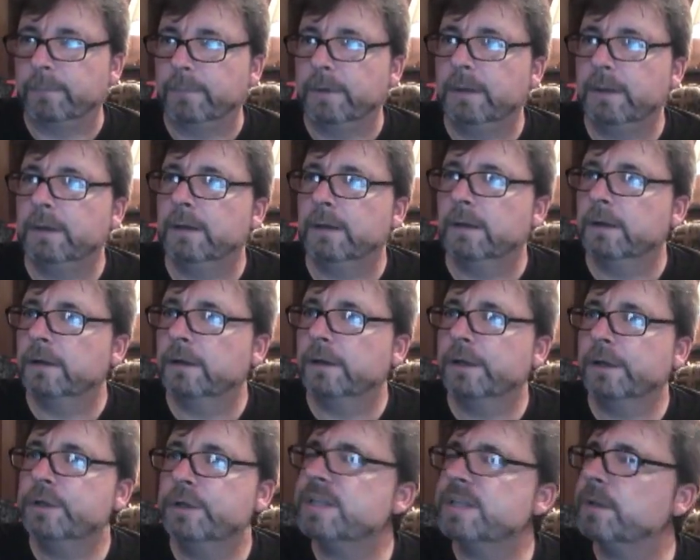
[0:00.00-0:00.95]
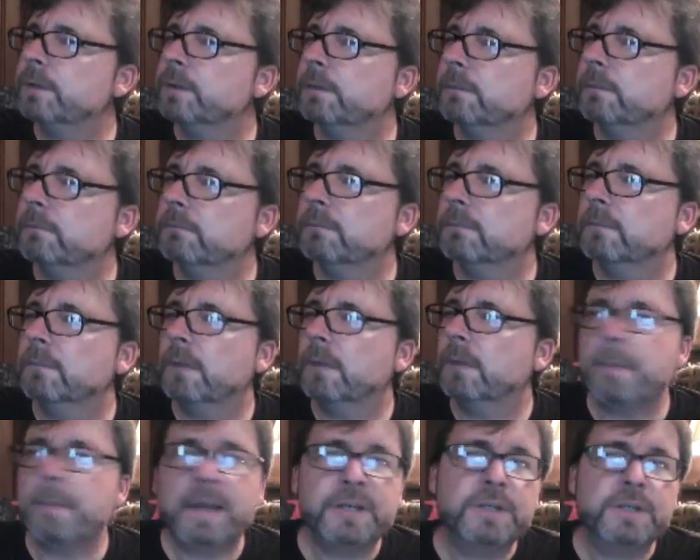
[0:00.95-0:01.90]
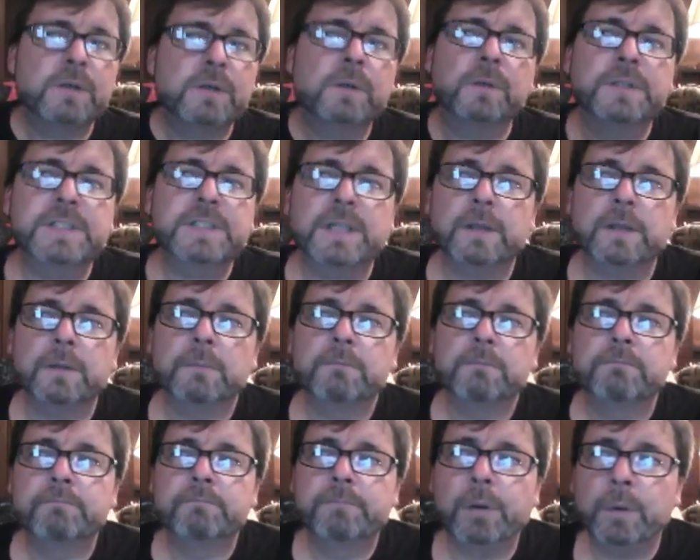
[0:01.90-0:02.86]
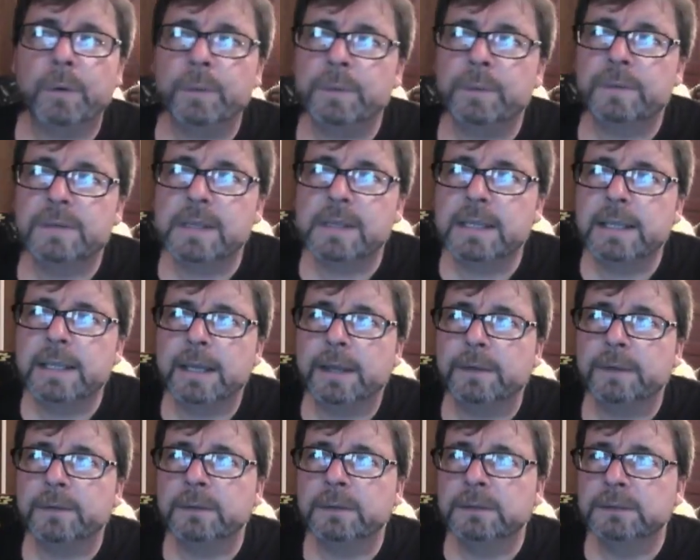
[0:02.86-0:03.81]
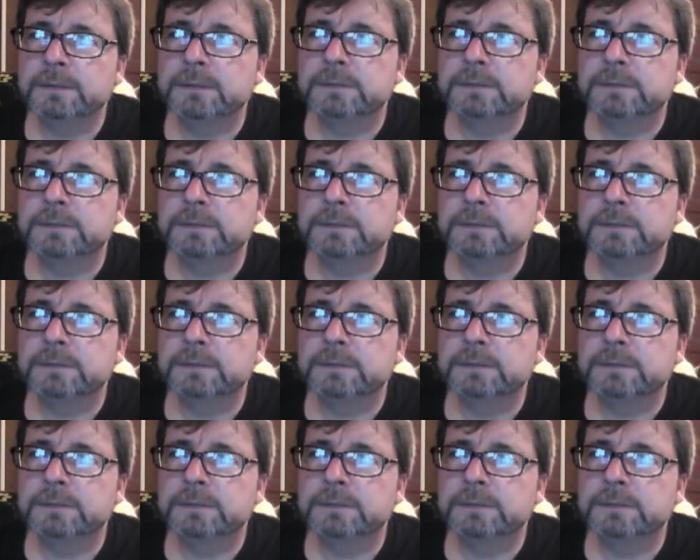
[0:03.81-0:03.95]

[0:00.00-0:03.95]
Are you selling? I imagine you're going to sell them both together.